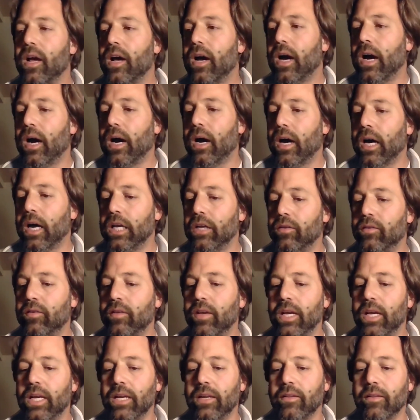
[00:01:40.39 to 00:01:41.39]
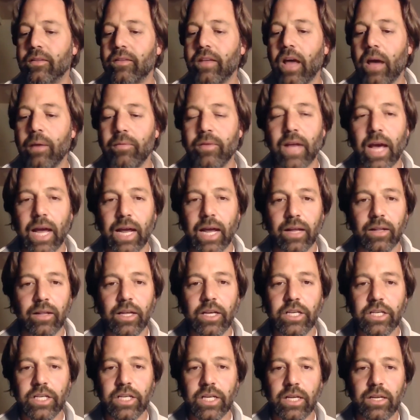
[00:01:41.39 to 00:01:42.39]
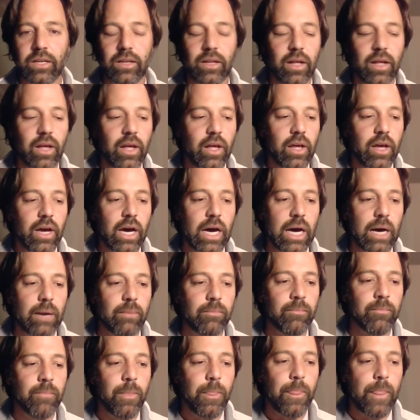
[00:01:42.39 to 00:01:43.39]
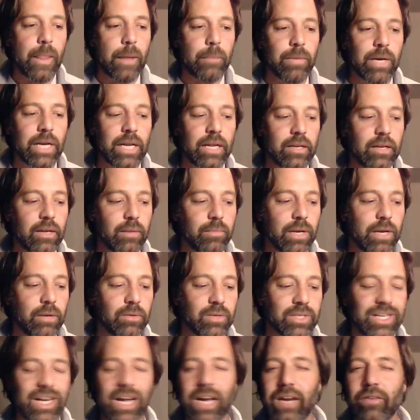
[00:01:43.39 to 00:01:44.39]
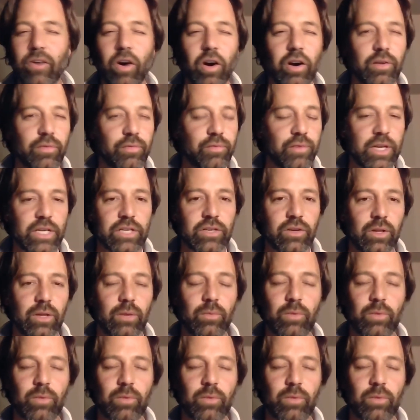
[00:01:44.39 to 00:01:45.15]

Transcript: You see it in the time of Diocletian, but it was kind of artificial.